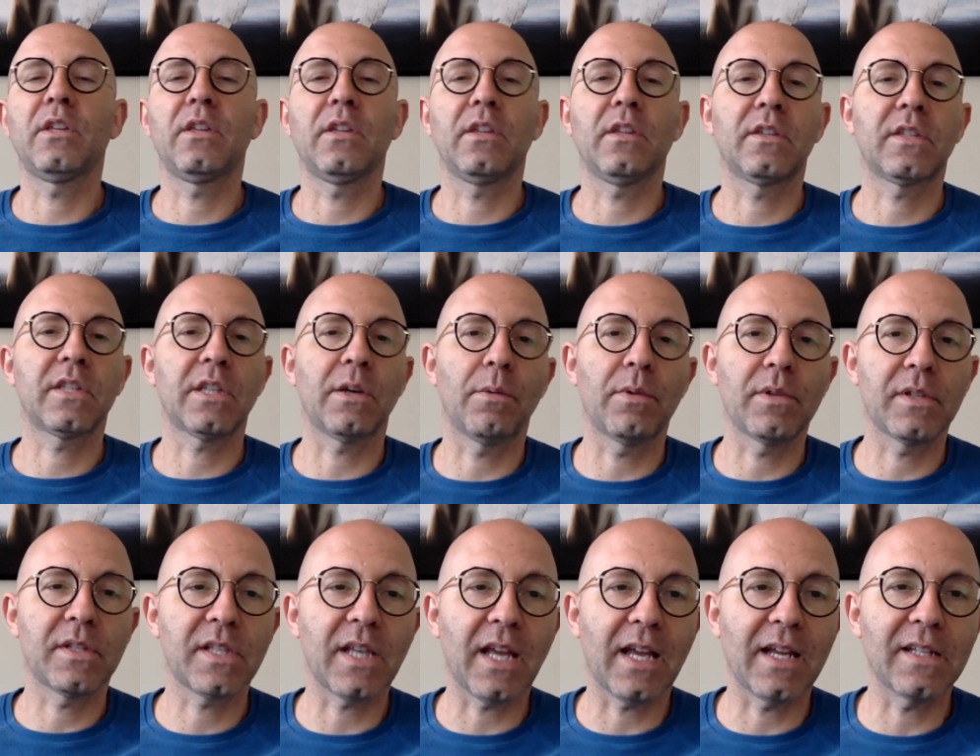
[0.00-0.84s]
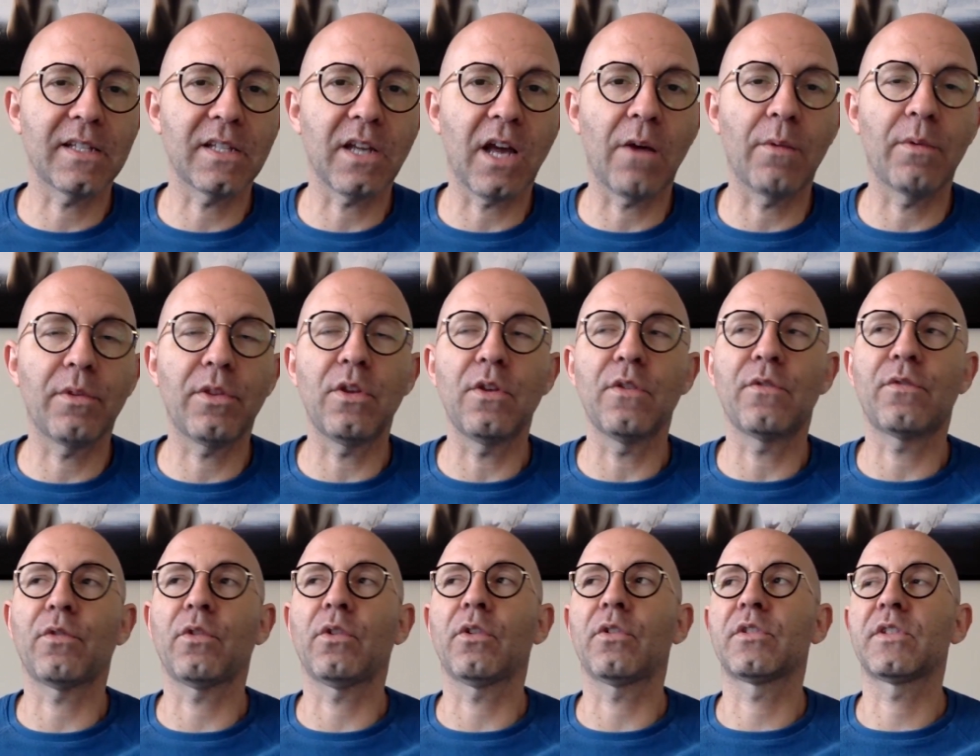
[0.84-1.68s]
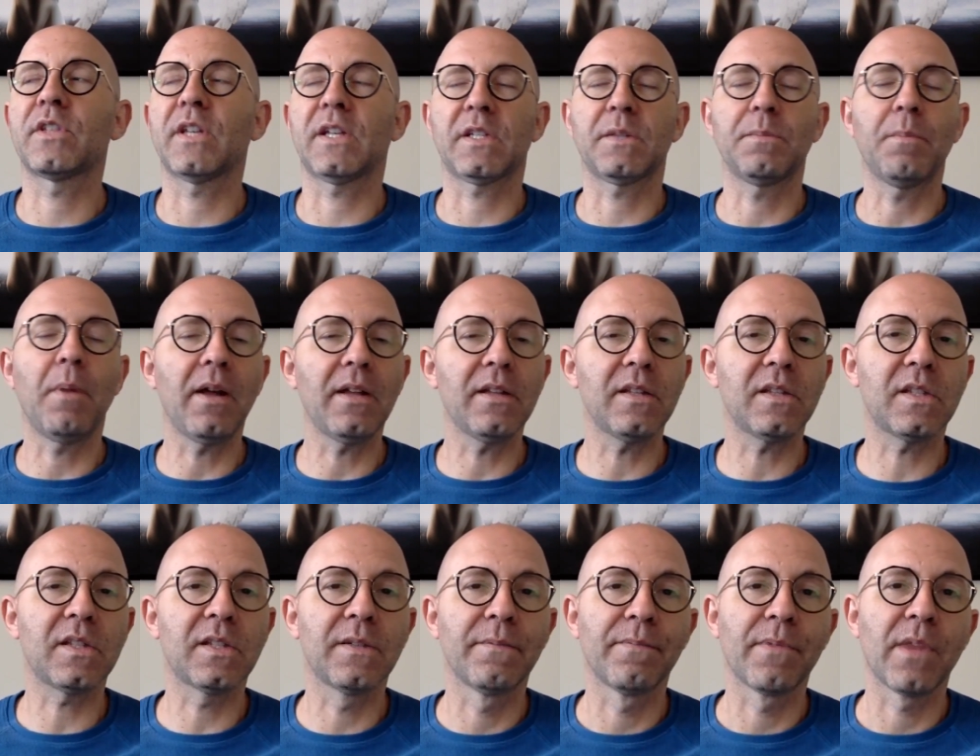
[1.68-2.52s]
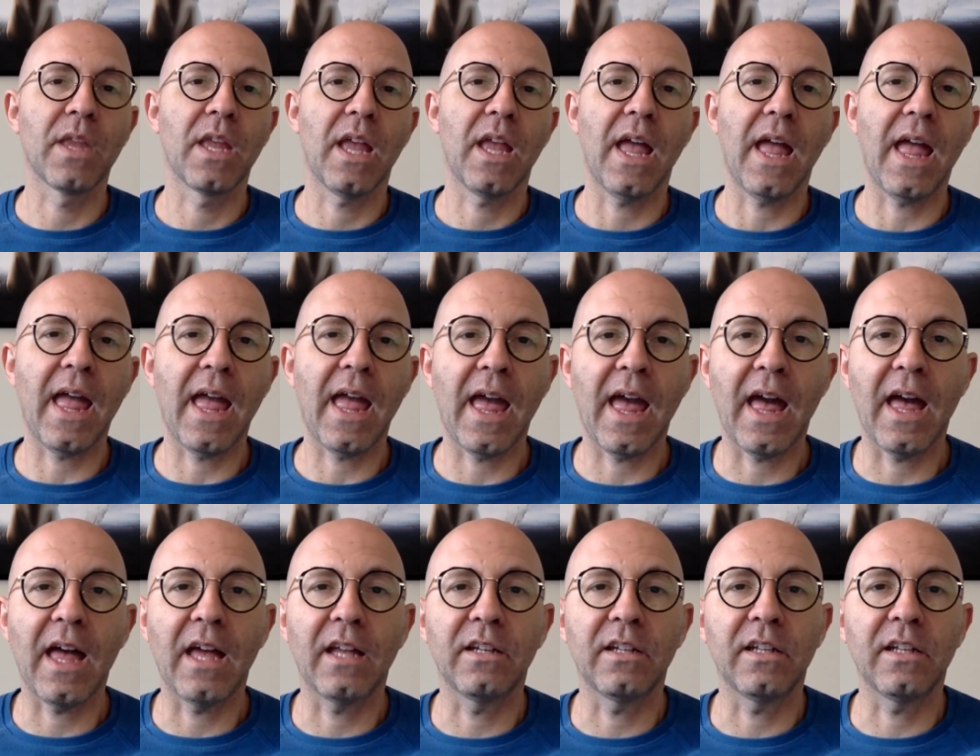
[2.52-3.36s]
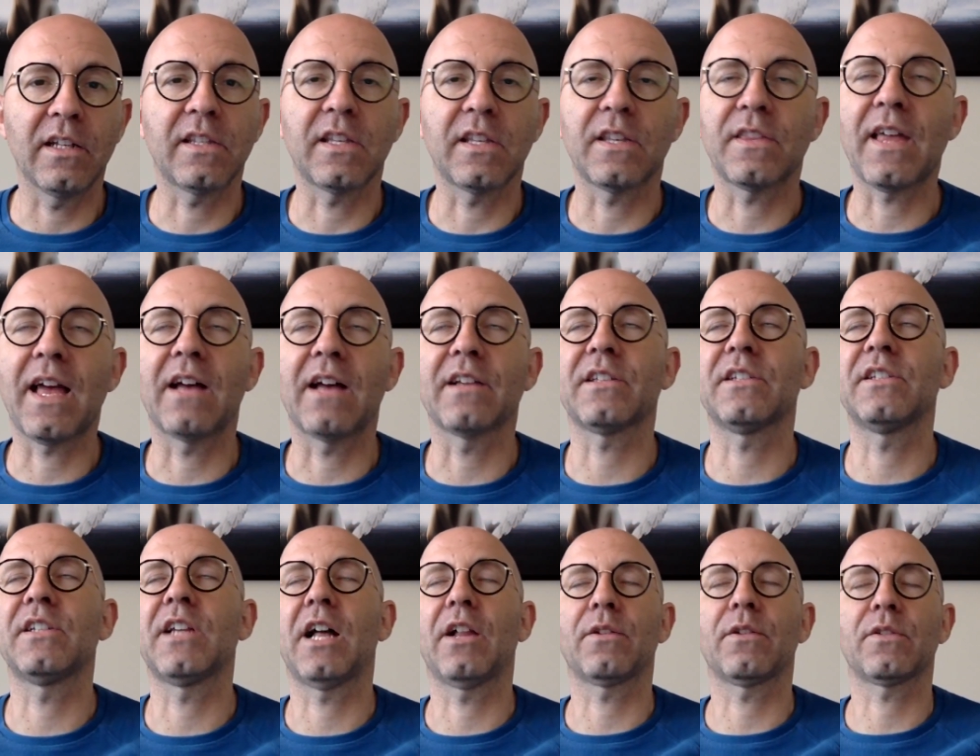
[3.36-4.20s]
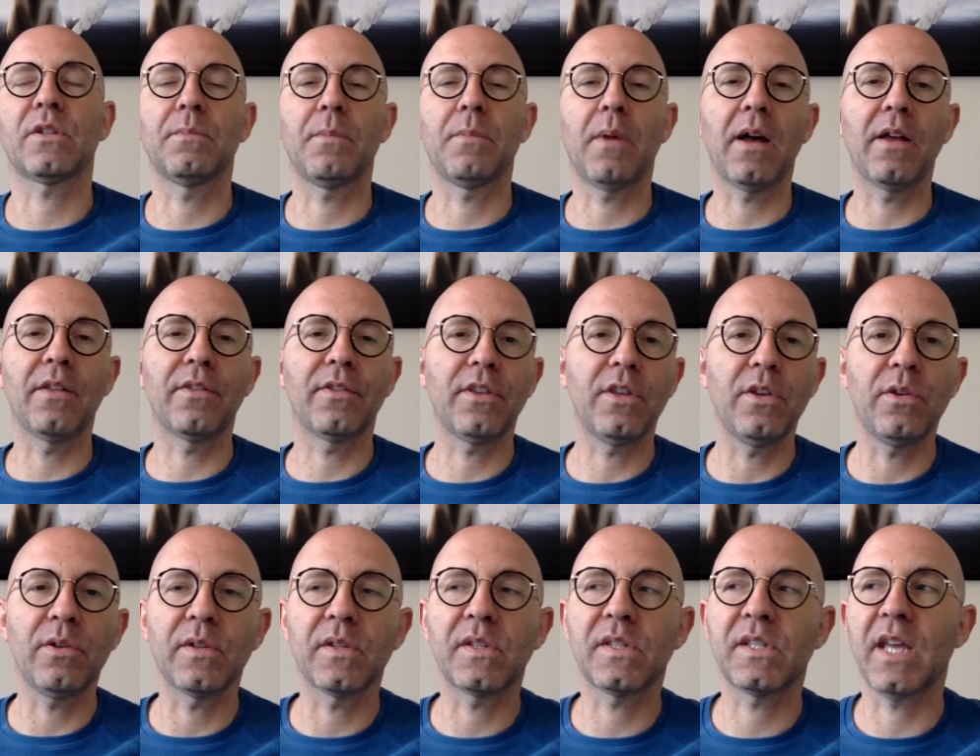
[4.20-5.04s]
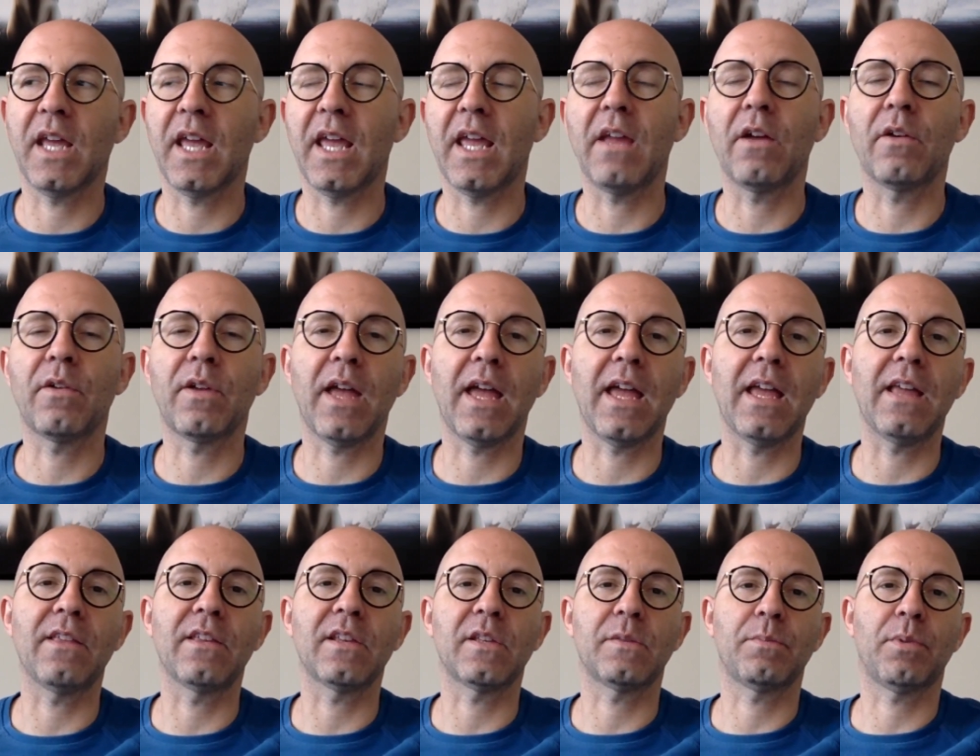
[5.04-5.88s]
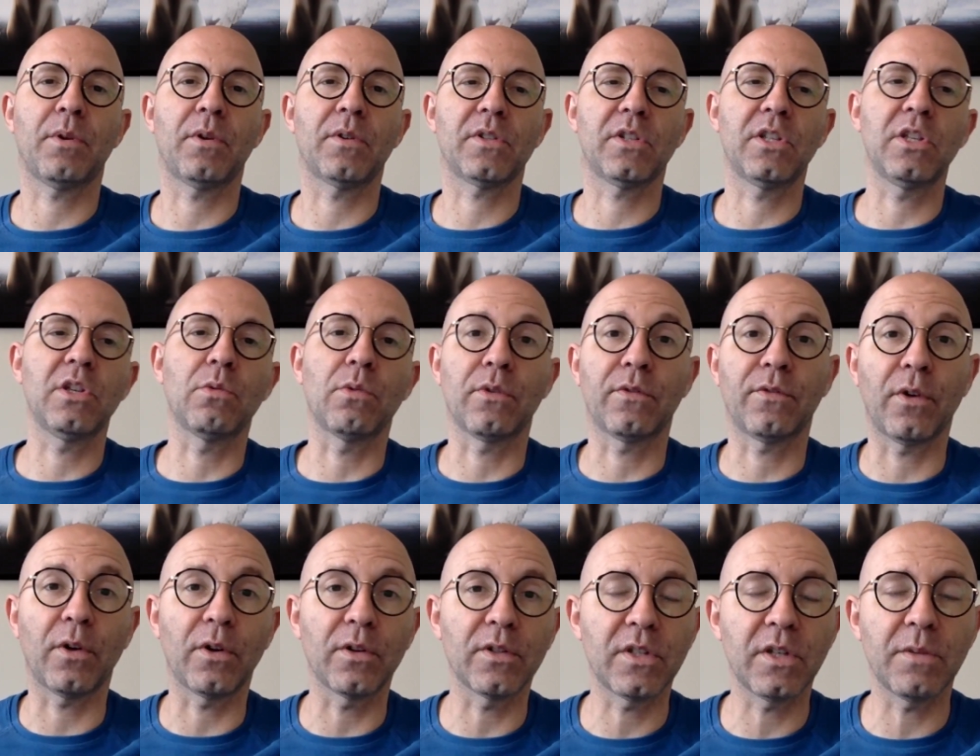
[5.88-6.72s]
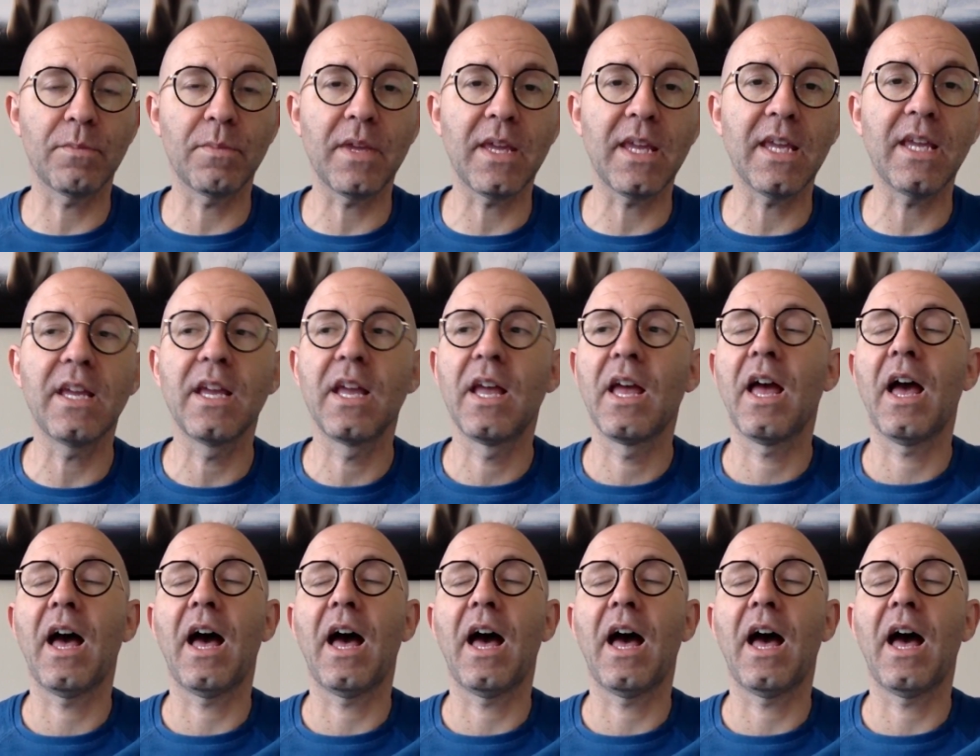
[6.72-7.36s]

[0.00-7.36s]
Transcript: someone signs on with you for 6 months and it's $1,000 a month, you could say, okay, this person you referred to me,